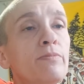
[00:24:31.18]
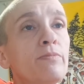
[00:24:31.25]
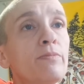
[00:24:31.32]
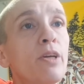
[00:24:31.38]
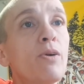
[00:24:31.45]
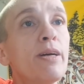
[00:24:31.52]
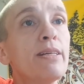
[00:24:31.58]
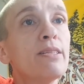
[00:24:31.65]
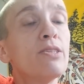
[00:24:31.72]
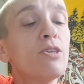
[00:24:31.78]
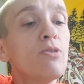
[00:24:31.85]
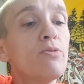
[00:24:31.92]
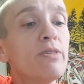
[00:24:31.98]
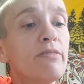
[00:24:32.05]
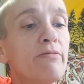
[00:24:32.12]
there is
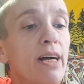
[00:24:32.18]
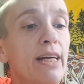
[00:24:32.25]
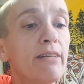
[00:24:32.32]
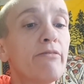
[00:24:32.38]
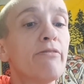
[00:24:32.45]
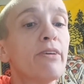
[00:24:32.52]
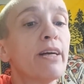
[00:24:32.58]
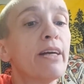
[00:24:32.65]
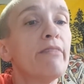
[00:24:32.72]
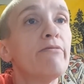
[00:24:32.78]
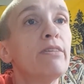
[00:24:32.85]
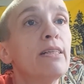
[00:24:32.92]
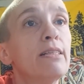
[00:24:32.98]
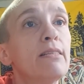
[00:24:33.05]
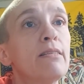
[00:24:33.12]
no divine
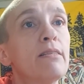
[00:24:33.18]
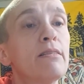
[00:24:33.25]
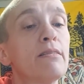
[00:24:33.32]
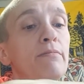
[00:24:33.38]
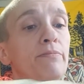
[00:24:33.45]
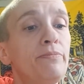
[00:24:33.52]
forgiveness.